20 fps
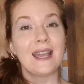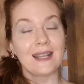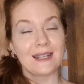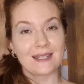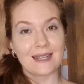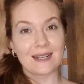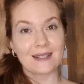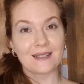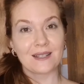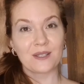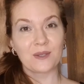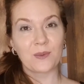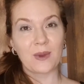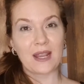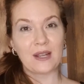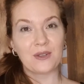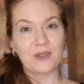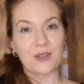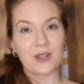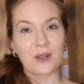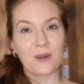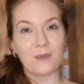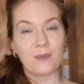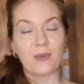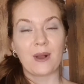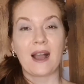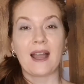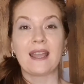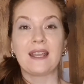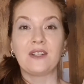Texas Ranger
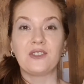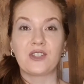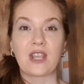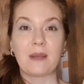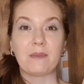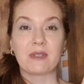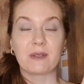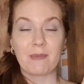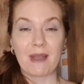by James